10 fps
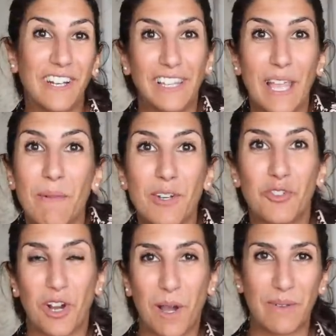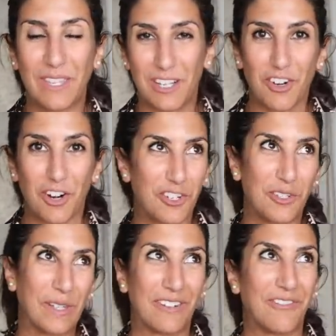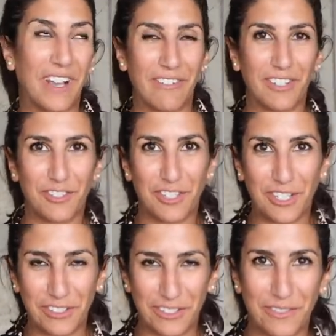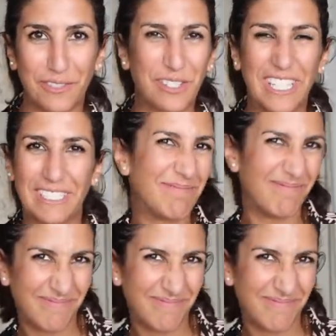and a lemon drop and they charge you like $500 for it?